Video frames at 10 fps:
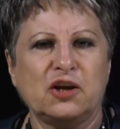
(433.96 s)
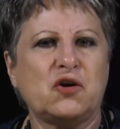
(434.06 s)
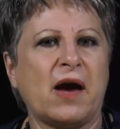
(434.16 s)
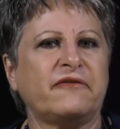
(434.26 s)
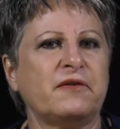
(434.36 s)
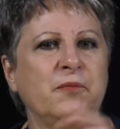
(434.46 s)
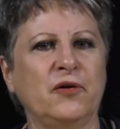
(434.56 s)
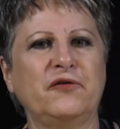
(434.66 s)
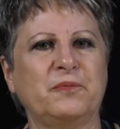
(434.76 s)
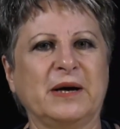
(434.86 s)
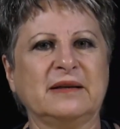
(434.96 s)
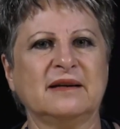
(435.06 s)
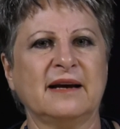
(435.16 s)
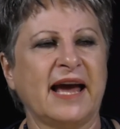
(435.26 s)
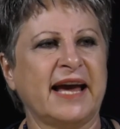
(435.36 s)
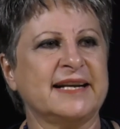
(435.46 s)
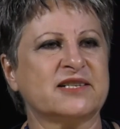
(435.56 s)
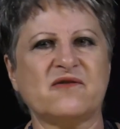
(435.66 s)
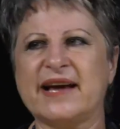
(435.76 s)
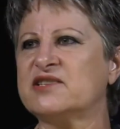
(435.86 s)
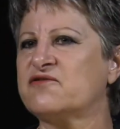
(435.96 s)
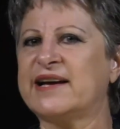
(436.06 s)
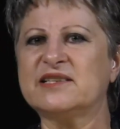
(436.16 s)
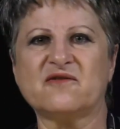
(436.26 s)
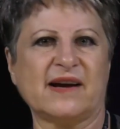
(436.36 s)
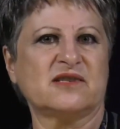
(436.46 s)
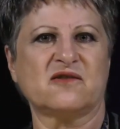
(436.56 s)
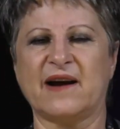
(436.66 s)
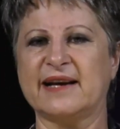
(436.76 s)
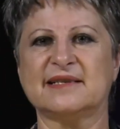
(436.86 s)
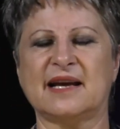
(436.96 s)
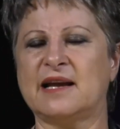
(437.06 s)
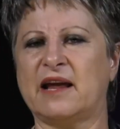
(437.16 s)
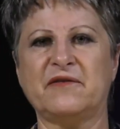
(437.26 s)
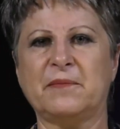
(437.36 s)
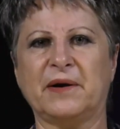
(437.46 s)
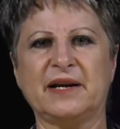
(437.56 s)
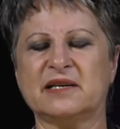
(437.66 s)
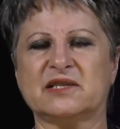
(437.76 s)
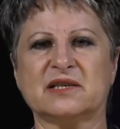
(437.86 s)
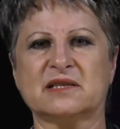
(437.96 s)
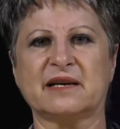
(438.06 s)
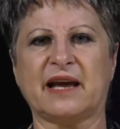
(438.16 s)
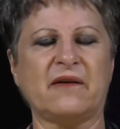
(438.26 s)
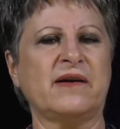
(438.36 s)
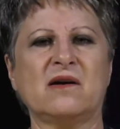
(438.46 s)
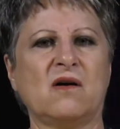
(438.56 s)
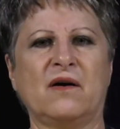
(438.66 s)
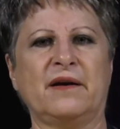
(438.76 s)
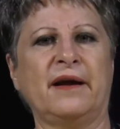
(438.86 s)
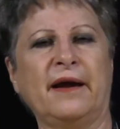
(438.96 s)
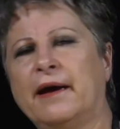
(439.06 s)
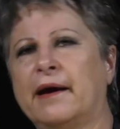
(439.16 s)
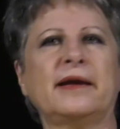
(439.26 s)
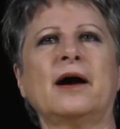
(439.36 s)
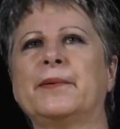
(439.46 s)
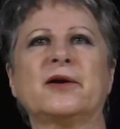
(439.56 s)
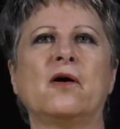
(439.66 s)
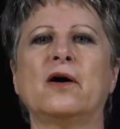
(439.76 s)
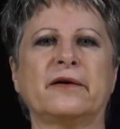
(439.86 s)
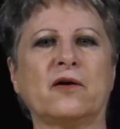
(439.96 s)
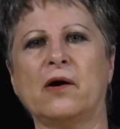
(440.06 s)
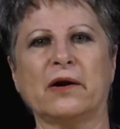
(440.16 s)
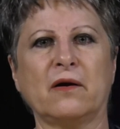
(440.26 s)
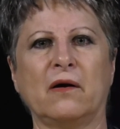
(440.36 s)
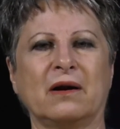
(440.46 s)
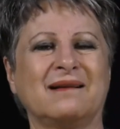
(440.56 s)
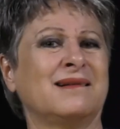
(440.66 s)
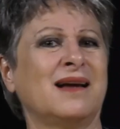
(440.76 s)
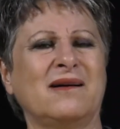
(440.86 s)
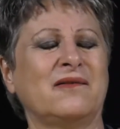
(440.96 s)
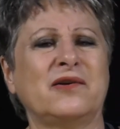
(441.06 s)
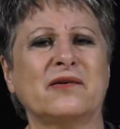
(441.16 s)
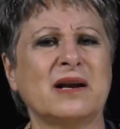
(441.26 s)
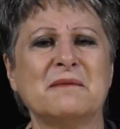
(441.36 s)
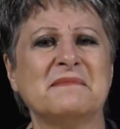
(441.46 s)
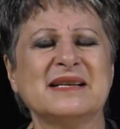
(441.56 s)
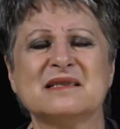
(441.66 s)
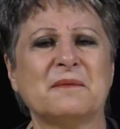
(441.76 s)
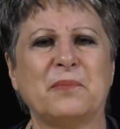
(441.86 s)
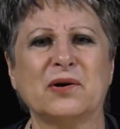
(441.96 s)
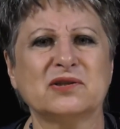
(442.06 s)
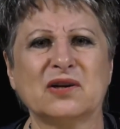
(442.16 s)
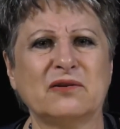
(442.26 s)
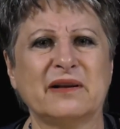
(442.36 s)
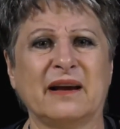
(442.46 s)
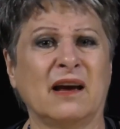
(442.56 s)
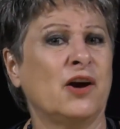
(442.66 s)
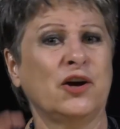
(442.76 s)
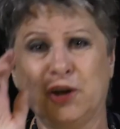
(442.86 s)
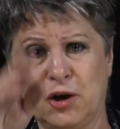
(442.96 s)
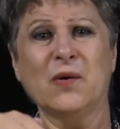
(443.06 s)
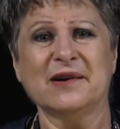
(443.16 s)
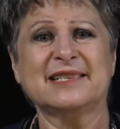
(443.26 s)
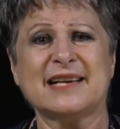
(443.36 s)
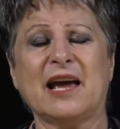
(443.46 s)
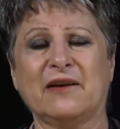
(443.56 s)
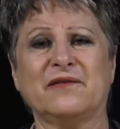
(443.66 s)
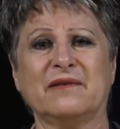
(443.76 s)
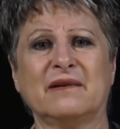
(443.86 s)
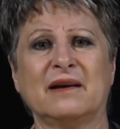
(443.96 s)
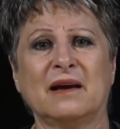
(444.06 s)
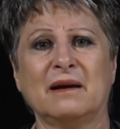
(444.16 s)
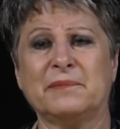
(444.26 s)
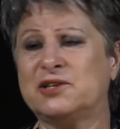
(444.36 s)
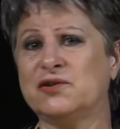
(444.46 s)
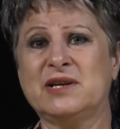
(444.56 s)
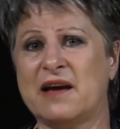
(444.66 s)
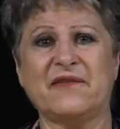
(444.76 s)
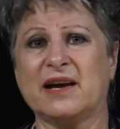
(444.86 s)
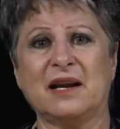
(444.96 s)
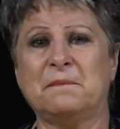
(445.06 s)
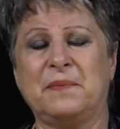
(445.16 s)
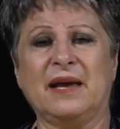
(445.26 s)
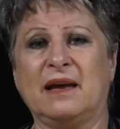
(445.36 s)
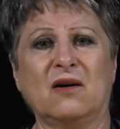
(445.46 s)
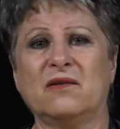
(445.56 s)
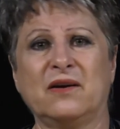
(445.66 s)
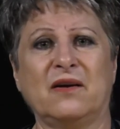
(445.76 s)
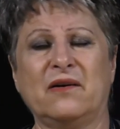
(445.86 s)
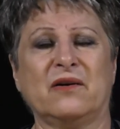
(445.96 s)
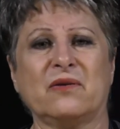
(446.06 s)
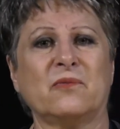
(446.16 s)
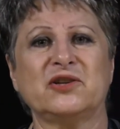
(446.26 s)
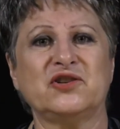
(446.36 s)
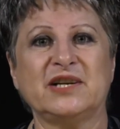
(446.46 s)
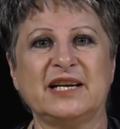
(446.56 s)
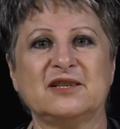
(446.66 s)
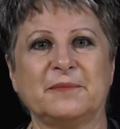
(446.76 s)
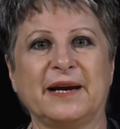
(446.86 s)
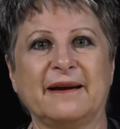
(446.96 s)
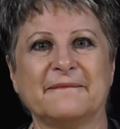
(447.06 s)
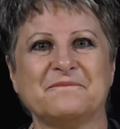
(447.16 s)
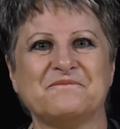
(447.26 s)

you have a movement and it's grace, grace, grace, grace, and everybody is just carrying on. Yeah, but God, God, God. No, you can miss the pot totally. You are saved, but you're never going to be on the earth what you need to be.